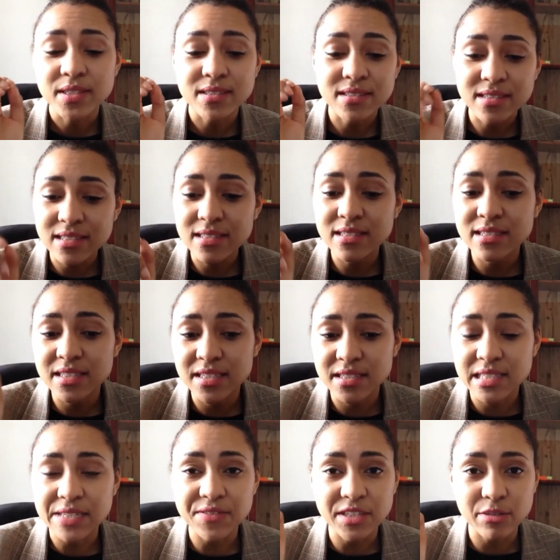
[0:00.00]
60 to
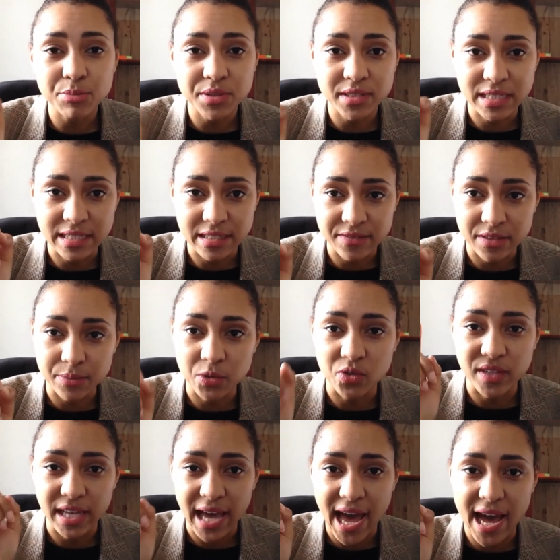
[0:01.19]
70% of the
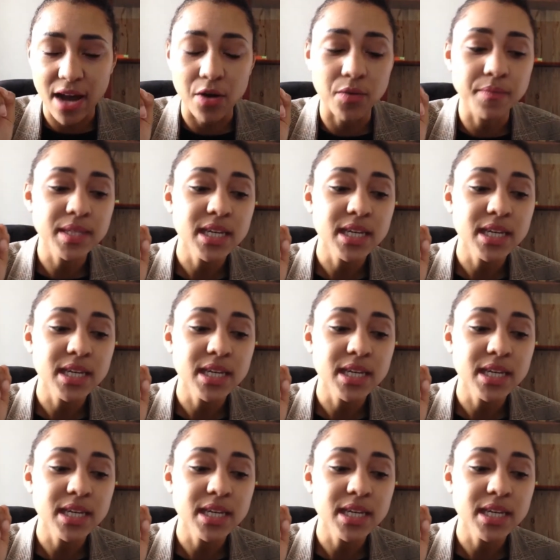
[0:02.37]
movie. How?